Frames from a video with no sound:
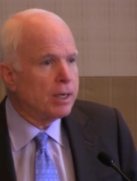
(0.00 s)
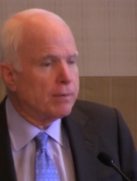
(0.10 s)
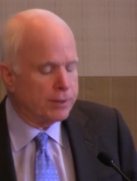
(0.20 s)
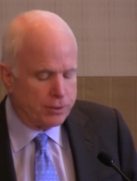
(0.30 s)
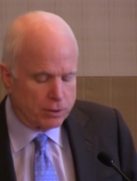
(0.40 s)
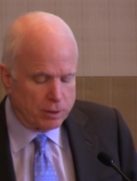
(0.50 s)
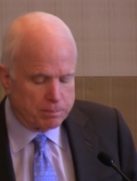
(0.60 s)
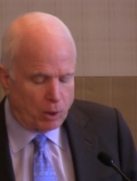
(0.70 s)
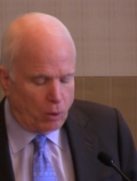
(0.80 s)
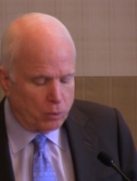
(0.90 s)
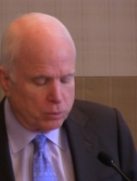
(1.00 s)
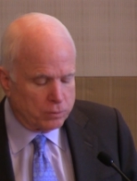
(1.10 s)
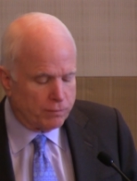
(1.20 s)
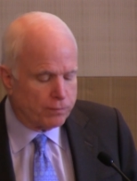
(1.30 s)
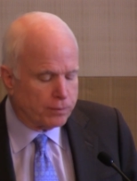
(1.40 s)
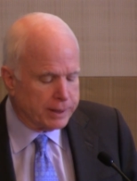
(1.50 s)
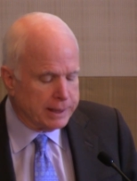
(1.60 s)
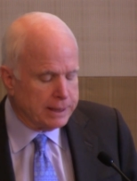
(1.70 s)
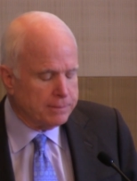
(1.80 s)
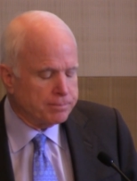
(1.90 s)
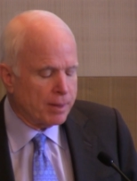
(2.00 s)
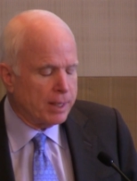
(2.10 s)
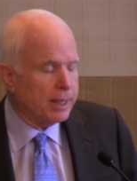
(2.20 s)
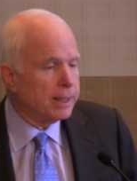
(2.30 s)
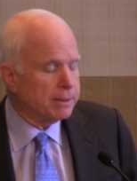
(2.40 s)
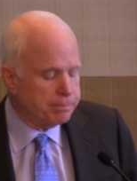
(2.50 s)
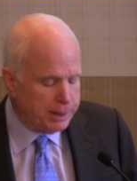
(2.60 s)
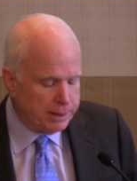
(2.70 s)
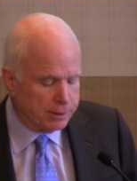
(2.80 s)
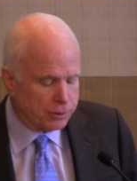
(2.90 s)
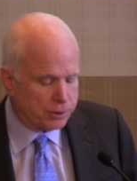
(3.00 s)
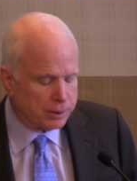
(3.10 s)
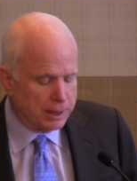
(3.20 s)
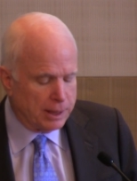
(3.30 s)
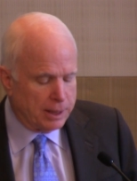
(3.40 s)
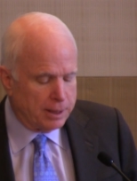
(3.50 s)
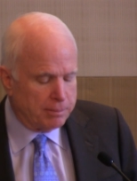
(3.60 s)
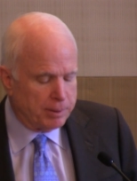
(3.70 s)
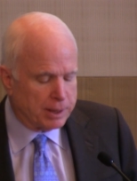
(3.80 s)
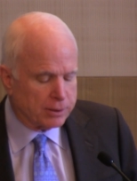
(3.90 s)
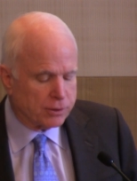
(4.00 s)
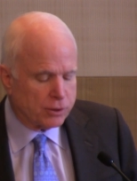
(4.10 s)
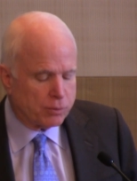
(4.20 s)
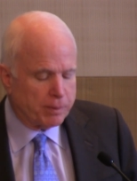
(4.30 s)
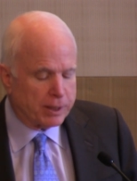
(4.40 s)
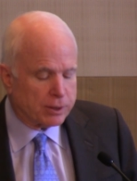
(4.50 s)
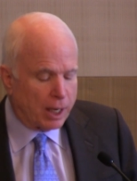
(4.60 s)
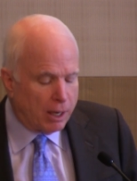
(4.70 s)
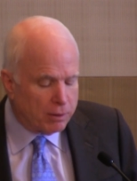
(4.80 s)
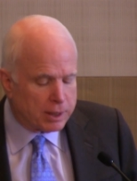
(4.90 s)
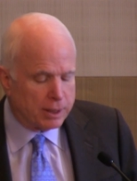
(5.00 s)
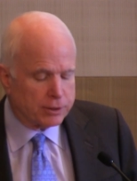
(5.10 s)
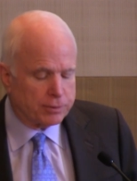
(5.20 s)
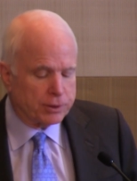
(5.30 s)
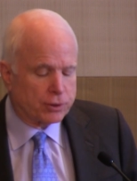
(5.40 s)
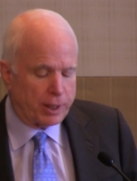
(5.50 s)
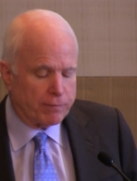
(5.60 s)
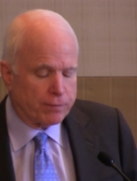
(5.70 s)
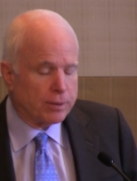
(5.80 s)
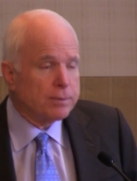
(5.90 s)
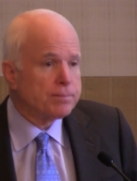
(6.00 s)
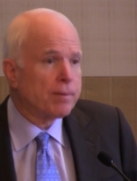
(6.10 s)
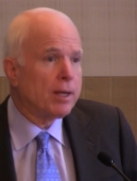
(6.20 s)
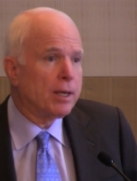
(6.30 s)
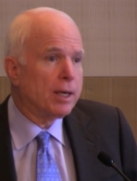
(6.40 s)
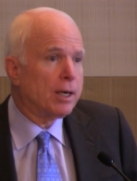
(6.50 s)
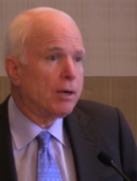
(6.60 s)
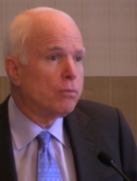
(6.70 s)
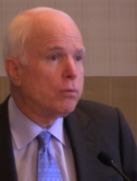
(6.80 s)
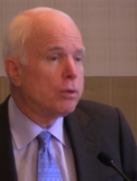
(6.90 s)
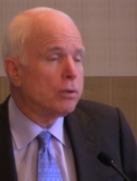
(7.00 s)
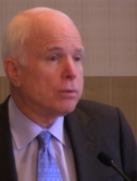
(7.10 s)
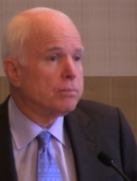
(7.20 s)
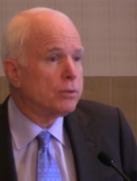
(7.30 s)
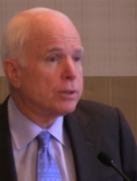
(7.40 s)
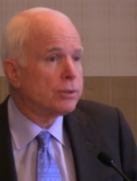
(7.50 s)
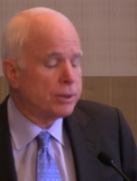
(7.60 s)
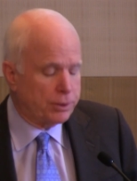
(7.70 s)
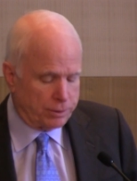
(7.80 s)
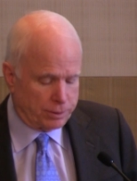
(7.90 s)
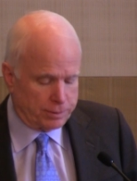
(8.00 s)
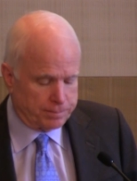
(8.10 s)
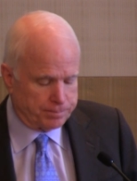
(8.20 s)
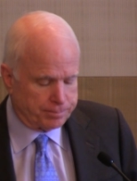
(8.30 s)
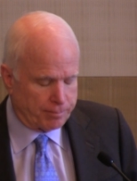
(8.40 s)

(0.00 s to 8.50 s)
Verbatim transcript: of a Europe whole, free, and at peace, because this makes our country safer and our world more secure.